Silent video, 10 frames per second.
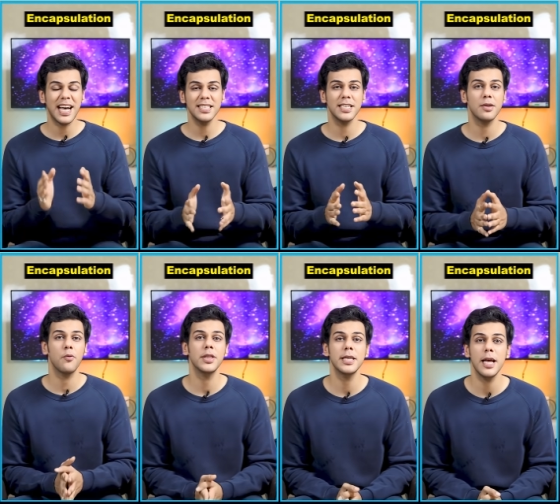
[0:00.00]
does
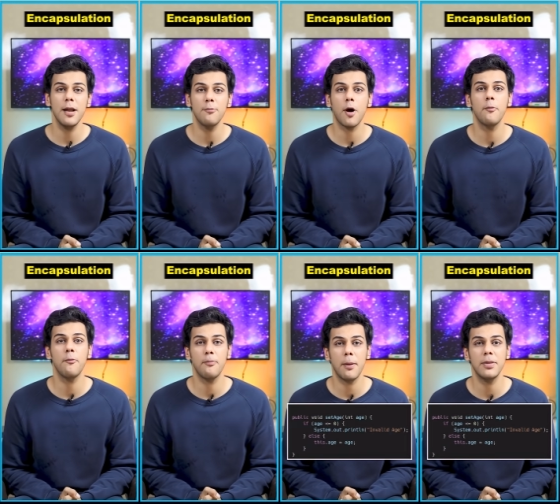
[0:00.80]
it with the help
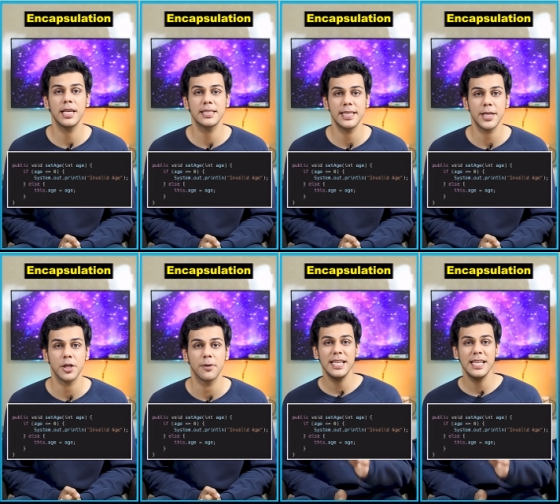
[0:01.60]
of public setter.